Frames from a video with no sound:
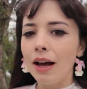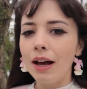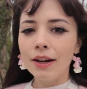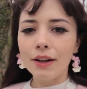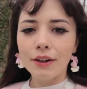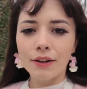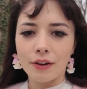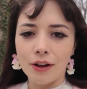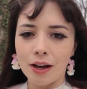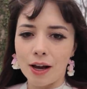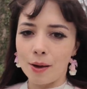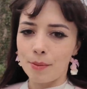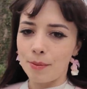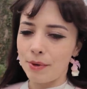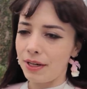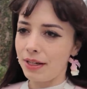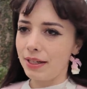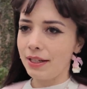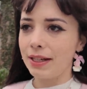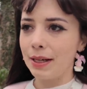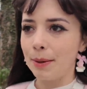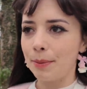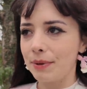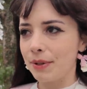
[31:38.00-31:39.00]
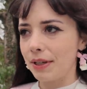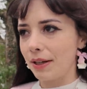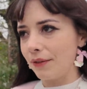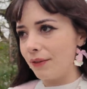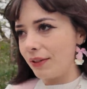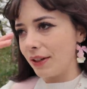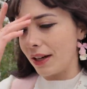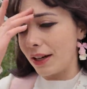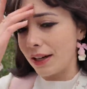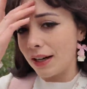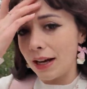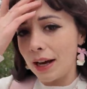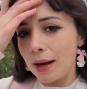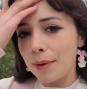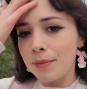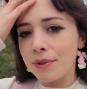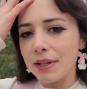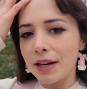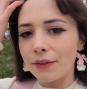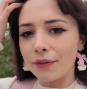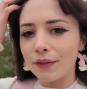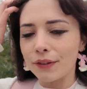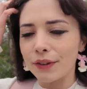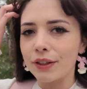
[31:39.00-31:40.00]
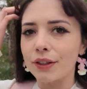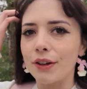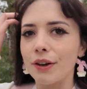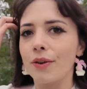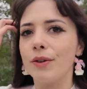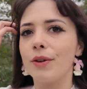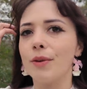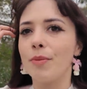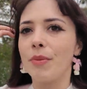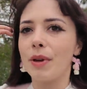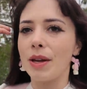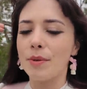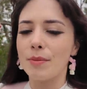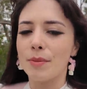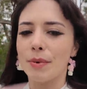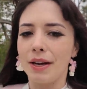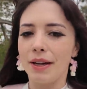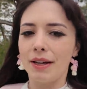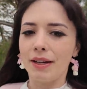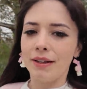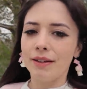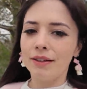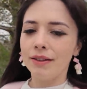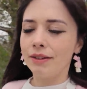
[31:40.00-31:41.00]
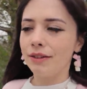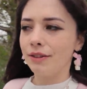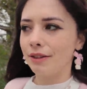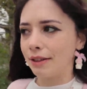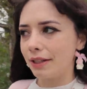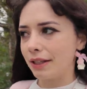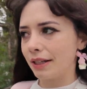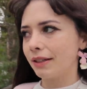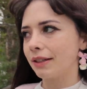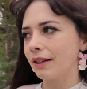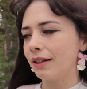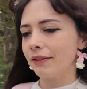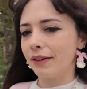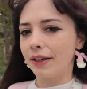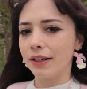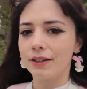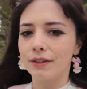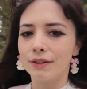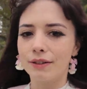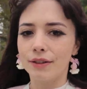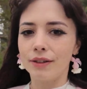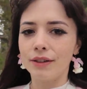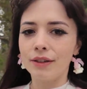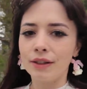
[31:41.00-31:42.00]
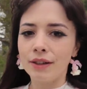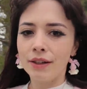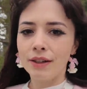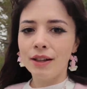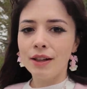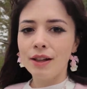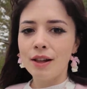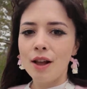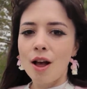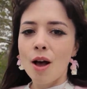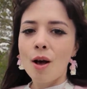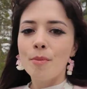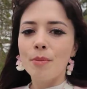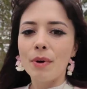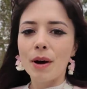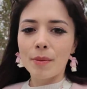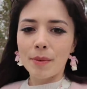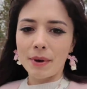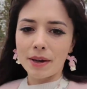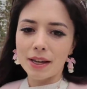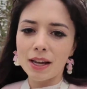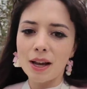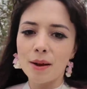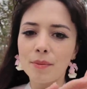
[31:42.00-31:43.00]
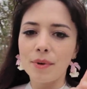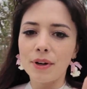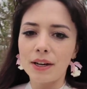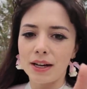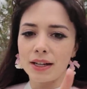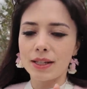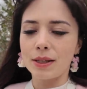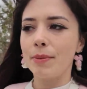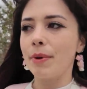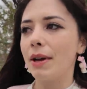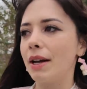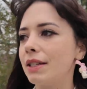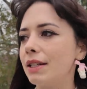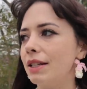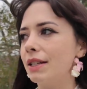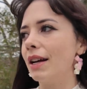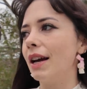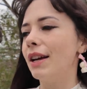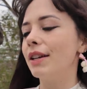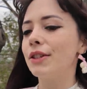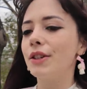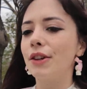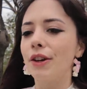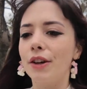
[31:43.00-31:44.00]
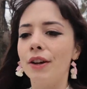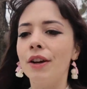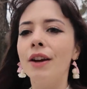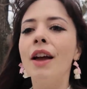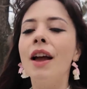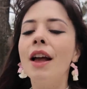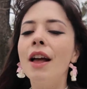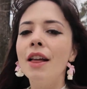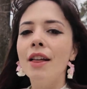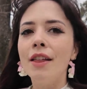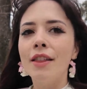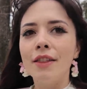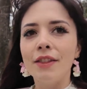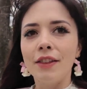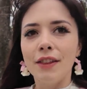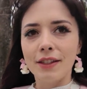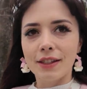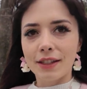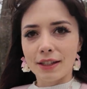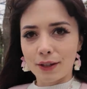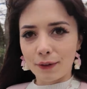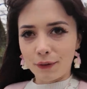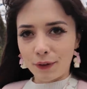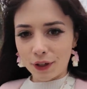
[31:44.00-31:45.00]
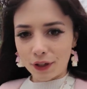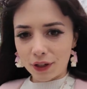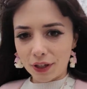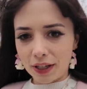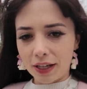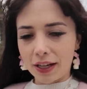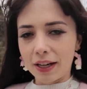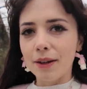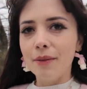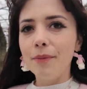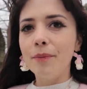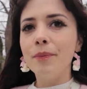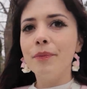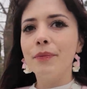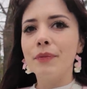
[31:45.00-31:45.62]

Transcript: I don't know how many steps I've done. I'm definitely going to beat my Osaka record, but my camera is about to die, so this is officially it.